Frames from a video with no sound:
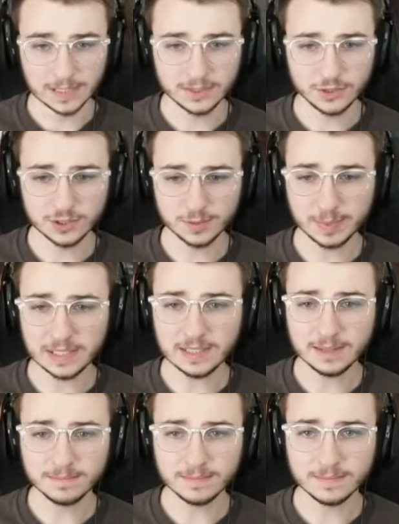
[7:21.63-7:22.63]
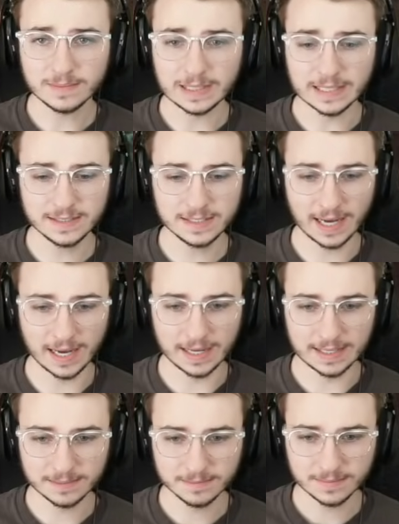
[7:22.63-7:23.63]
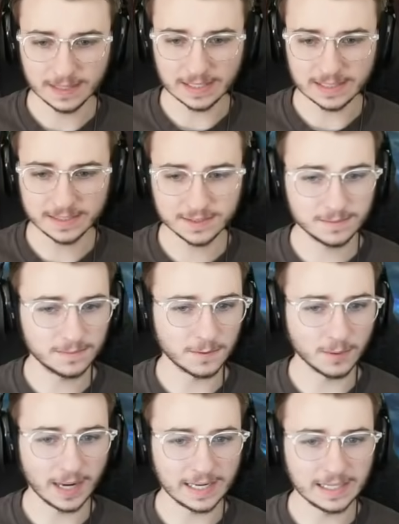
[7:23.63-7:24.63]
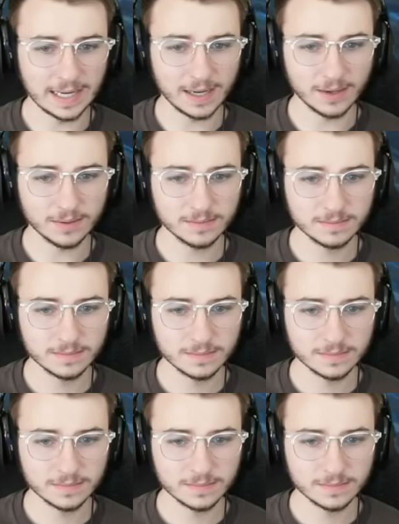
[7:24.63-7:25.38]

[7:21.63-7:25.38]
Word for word: Must just be this guy, at least for right now.